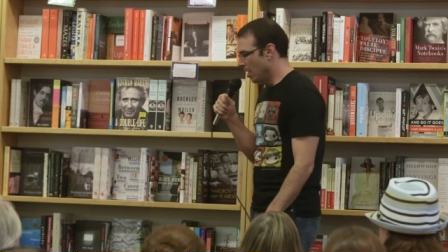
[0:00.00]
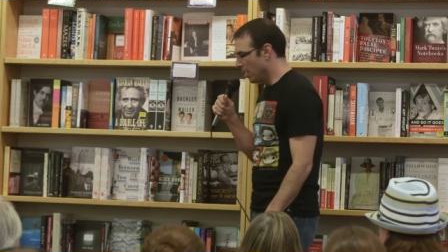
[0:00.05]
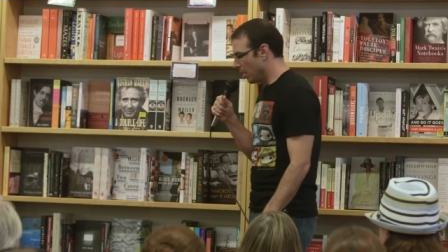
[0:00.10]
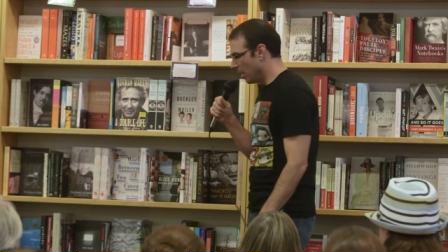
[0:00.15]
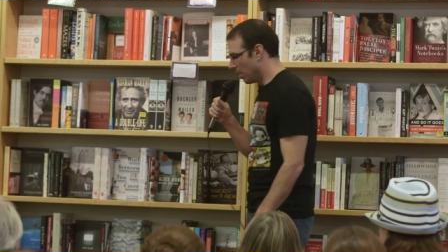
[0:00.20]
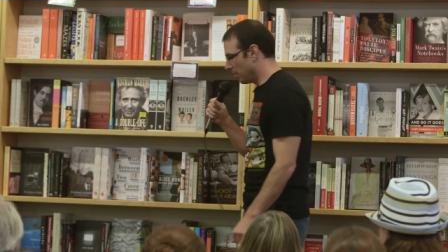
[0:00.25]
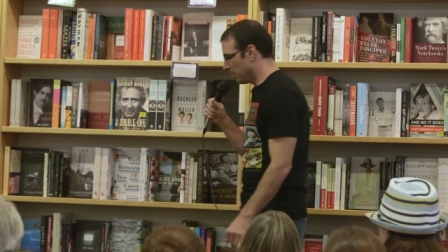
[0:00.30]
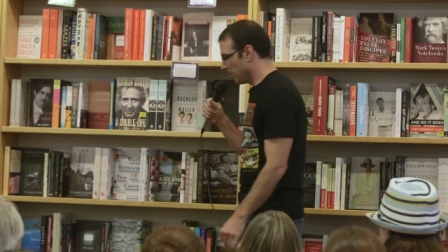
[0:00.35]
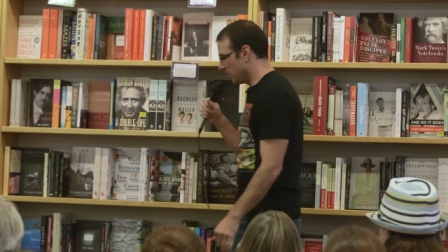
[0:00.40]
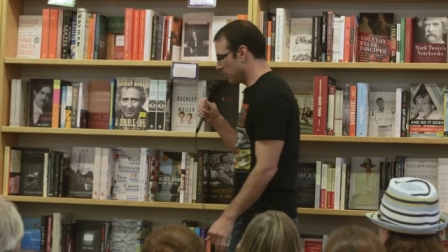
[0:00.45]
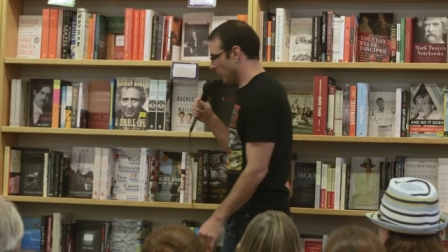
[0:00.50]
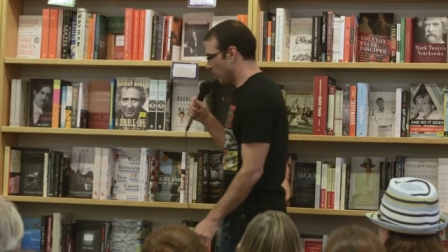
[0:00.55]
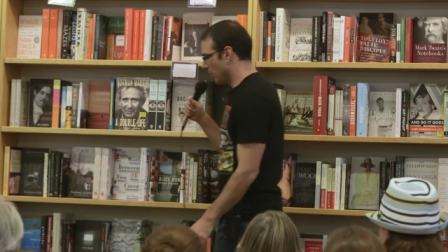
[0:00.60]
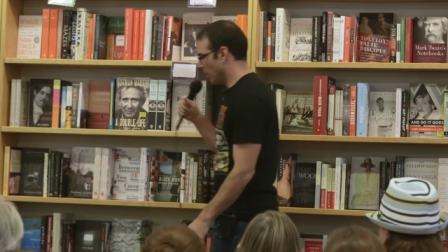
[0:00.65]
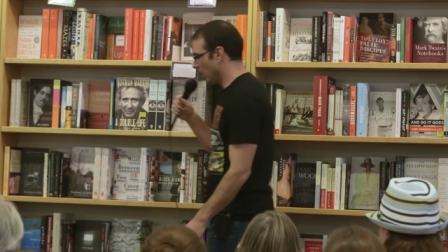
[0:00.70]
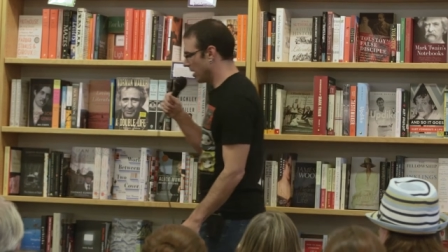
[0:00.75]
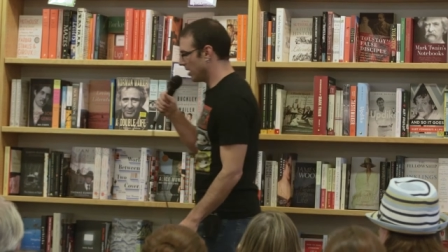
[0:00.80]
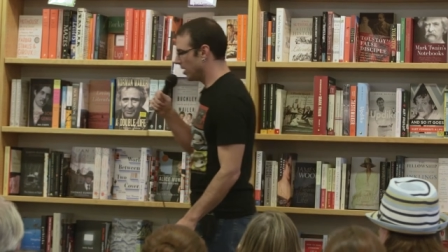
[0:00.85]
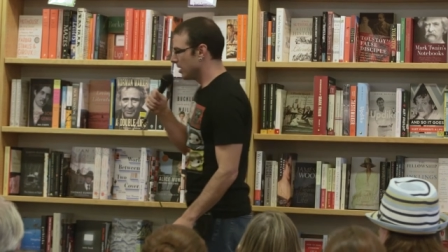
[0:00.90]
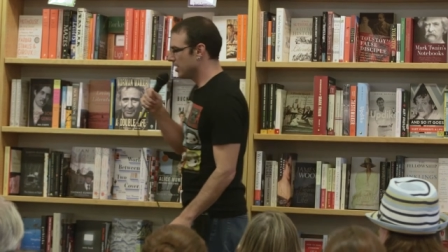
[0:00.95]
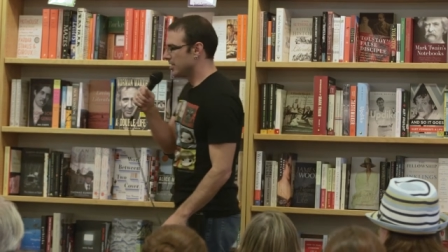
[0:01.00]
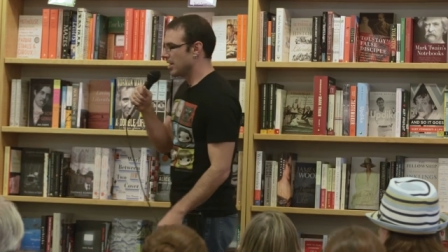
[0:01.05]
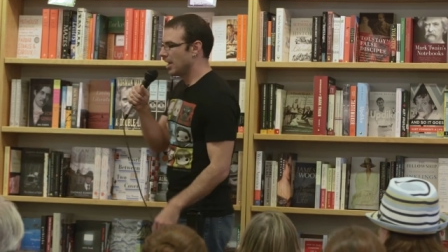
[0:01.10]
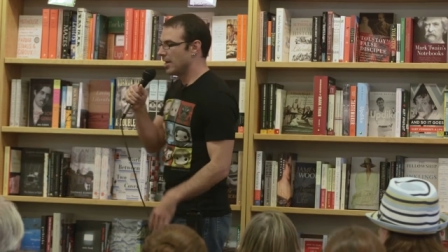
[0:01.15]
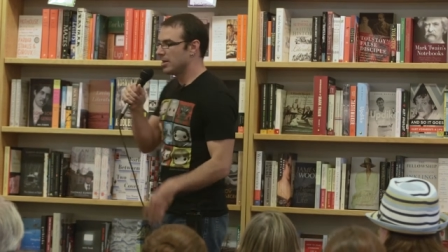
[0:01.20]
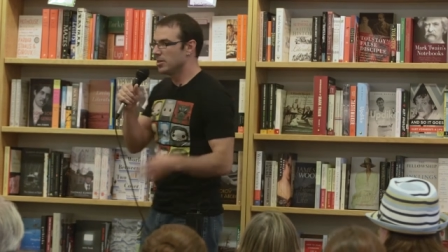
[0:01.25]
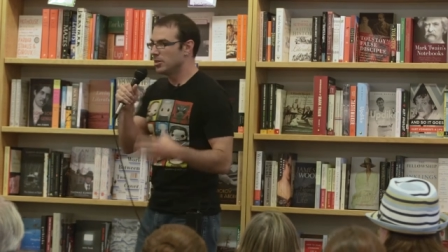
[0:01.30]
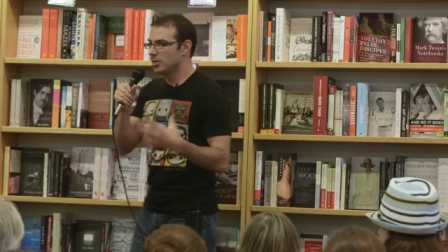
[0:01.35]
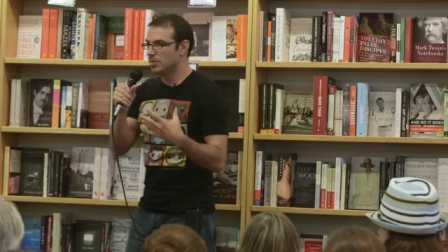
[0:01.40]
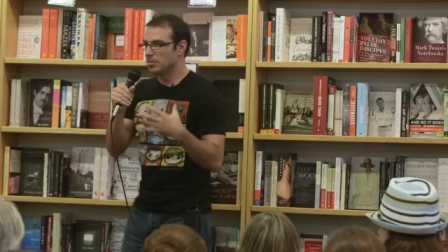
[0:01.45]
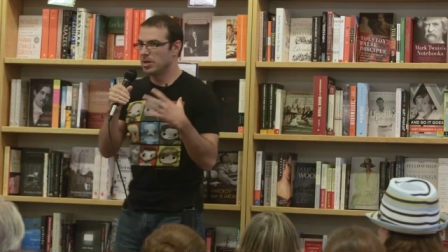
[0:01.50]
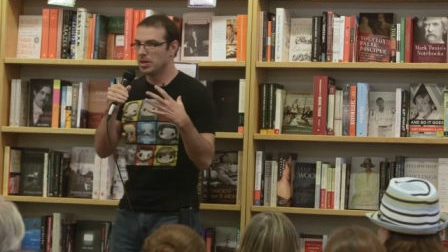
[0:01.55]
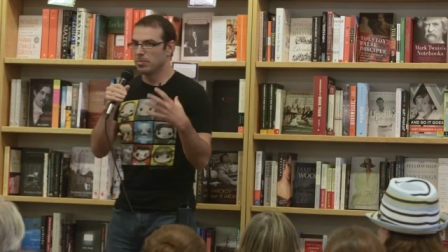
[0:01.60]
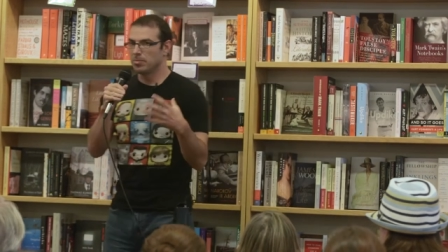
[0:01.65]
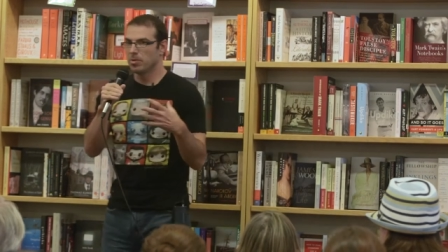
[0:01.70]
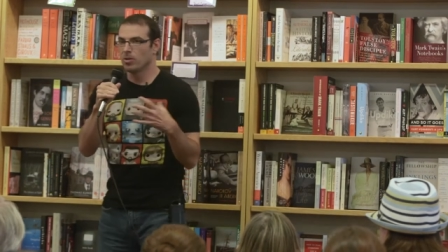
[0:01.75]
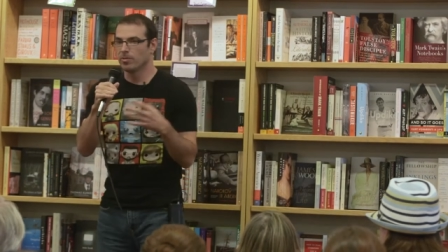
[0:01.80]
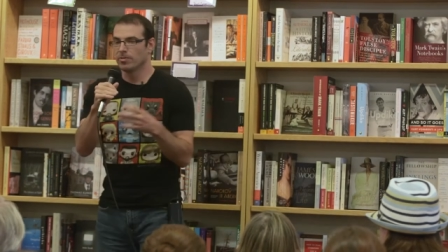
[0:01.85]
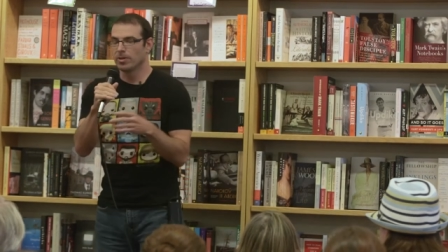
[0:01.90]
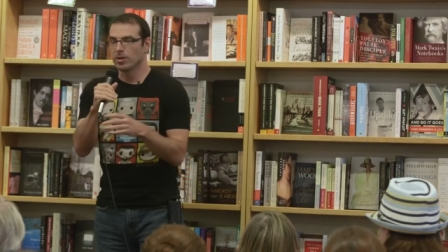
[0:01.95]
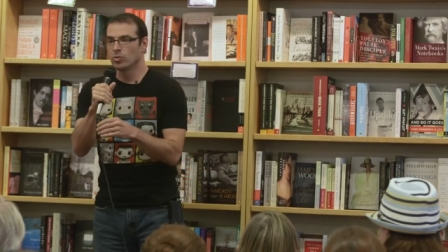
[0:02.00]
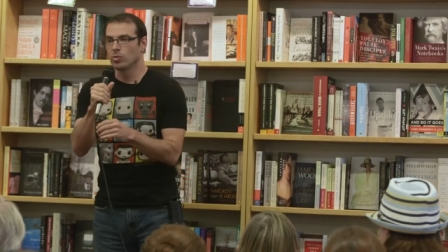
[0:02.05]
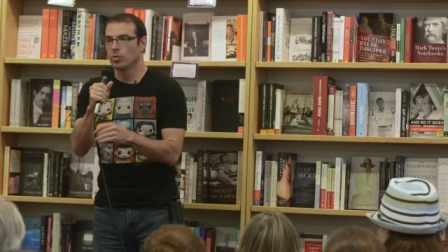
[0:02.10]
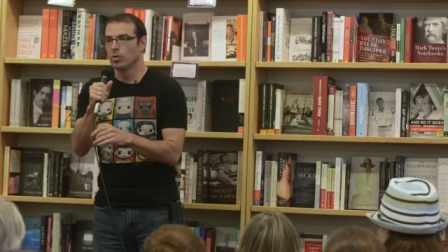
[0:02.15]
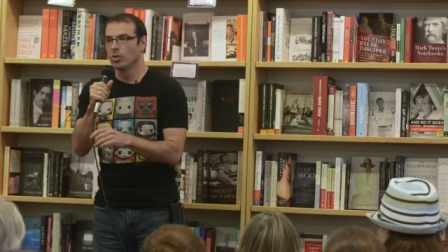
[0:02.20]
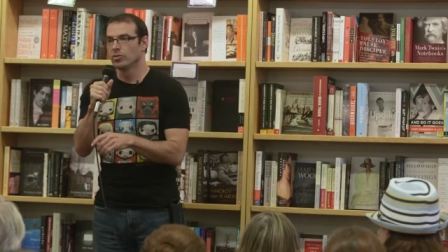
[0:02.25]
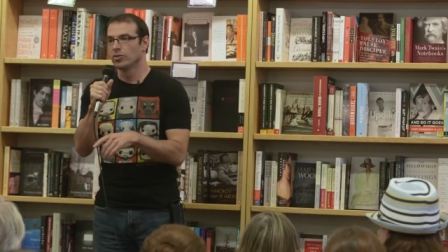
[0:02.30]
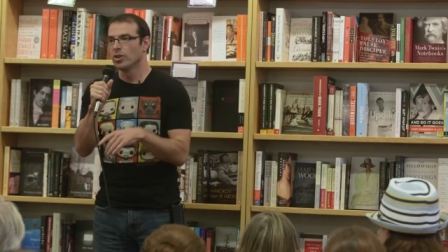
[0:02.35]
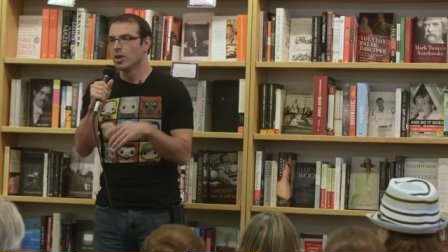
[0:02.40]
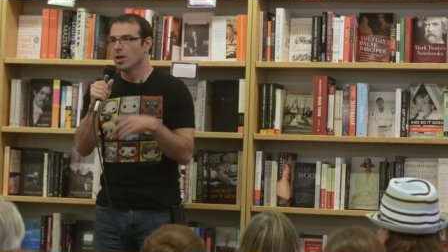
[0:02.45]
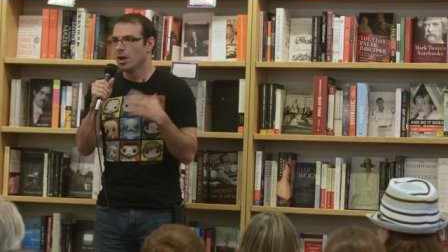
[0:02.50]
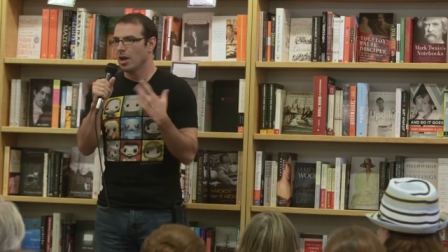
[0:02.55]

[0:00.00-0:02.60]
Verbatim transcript: Um, these are not intended to be perfect worlds.